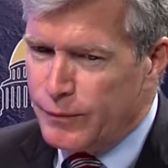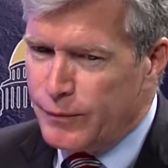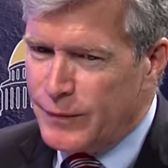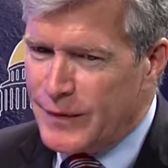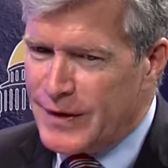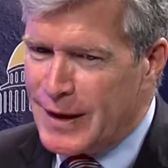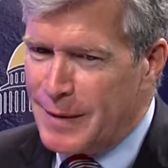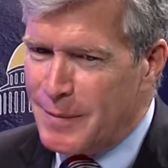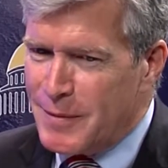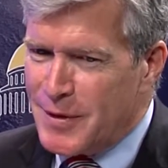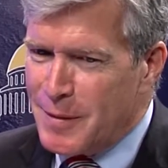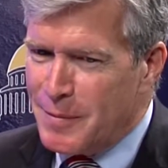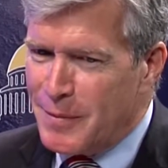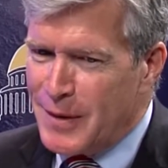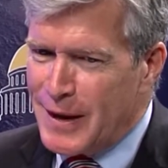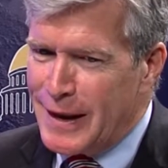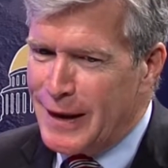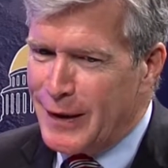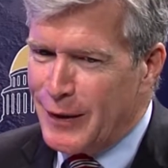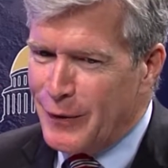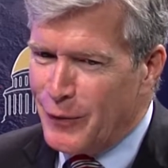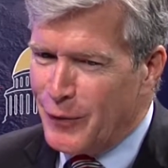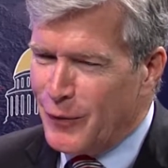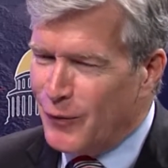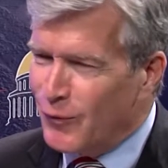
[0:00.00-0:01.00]
seems to be
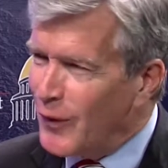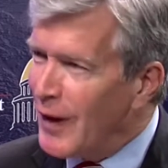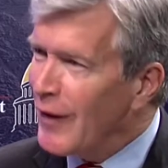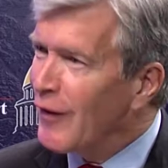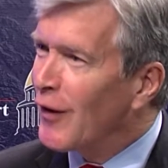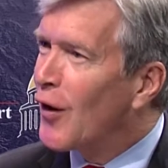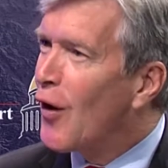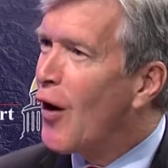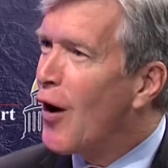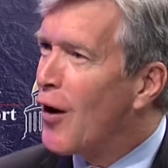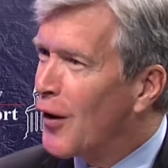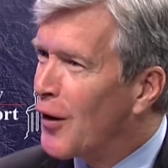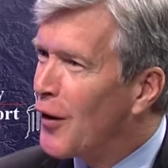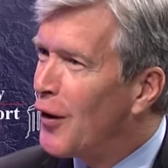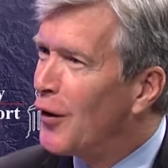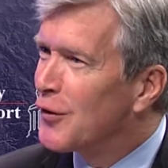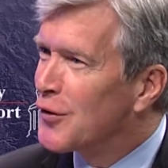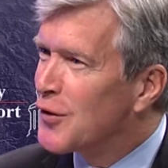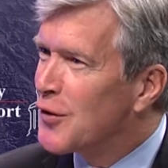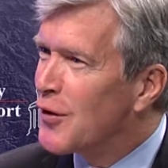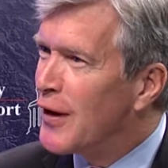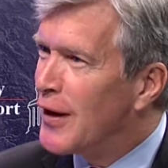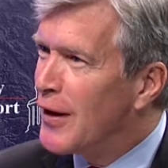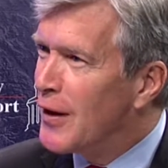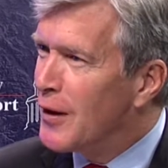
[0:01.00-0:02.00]
that we have a car
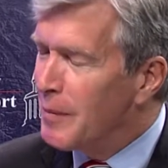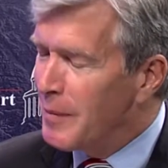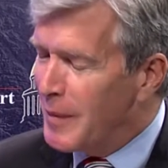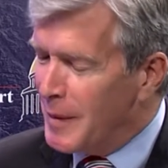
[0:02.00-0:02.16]
culture here.